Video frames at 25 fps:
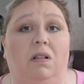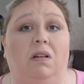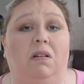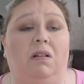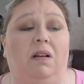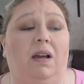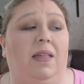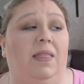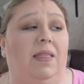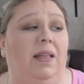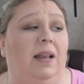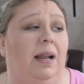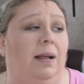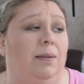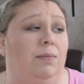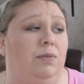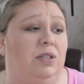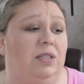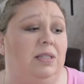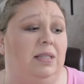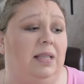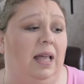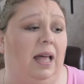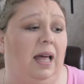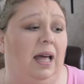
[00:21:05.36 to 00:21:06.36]
long. And then I'm
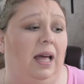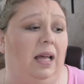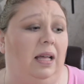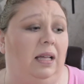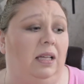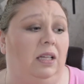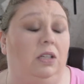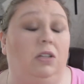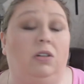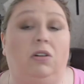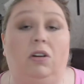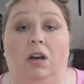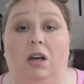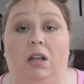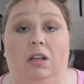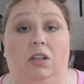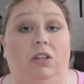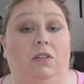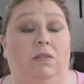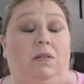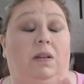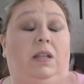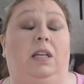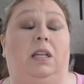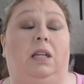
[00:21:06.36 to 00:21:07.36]
just like, you got,
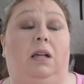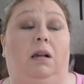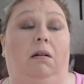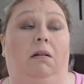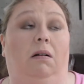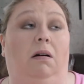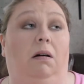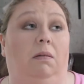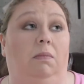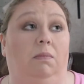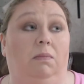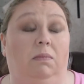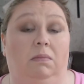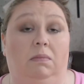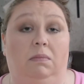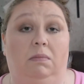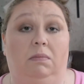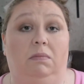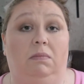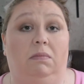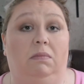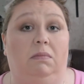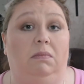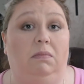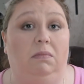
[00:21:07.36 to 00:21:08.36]
you need to go home.
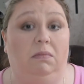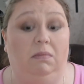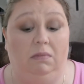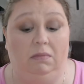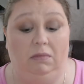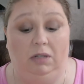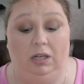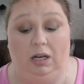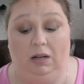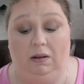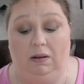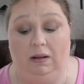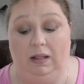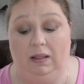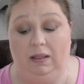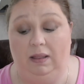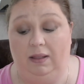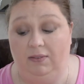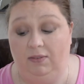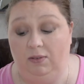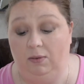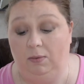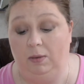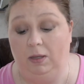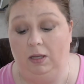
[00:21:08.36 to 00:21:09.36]
You know, I
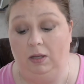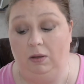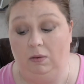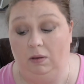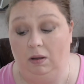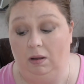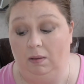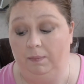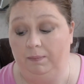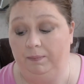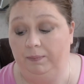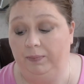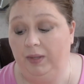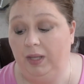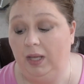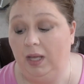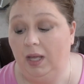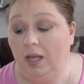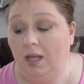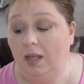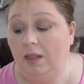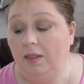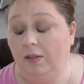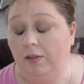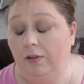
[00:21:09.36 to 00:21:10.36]
love you, but go home.
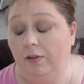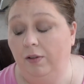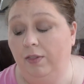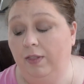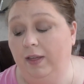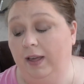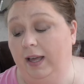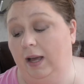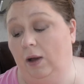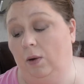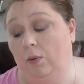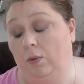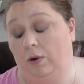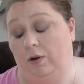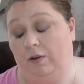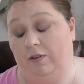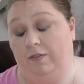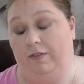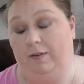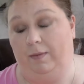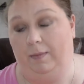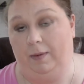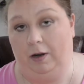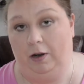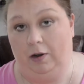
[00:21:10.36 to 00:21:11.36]
The other thing I ordered
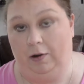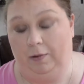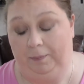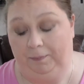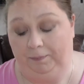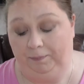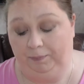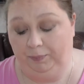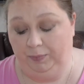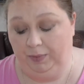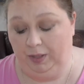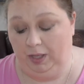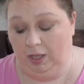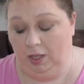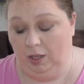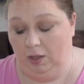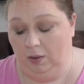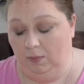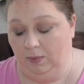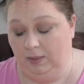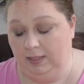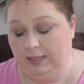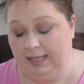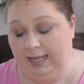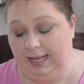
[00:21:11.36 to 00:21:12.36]
from her
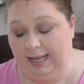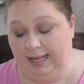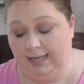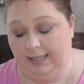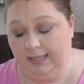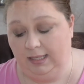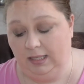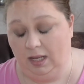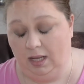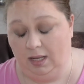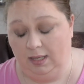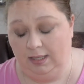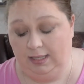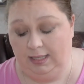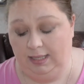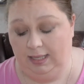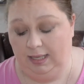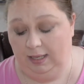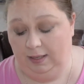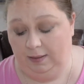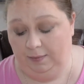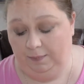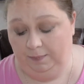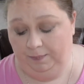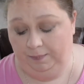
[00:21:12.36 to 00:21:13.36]
was
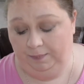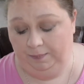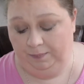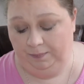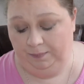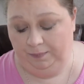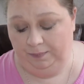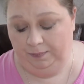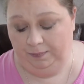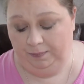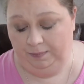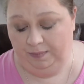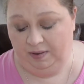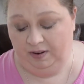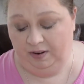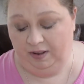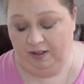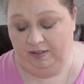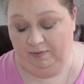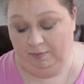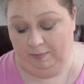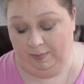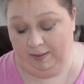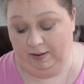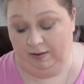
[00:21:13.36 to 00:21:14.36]
Anastasia,
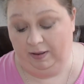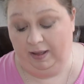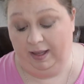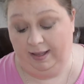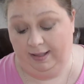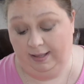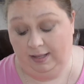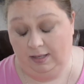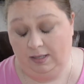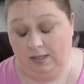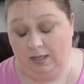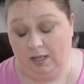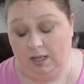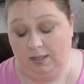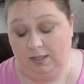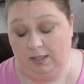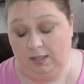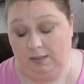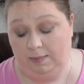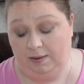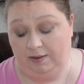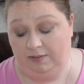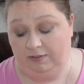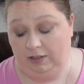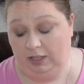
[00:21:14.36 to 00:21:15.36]
of
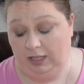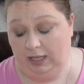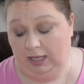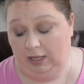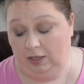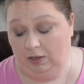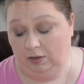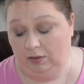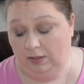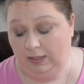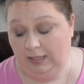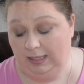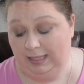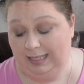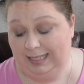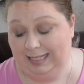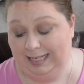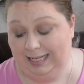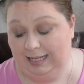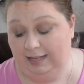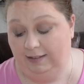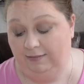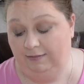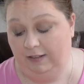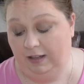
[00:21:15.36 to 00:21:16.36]
Anastasia Beverly Hills
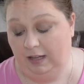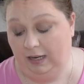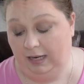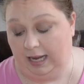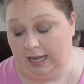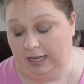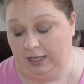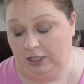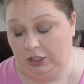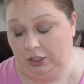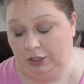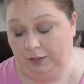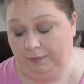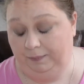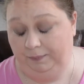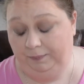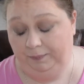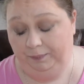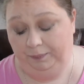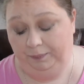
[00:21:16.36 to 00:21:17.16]
Stick Foundation.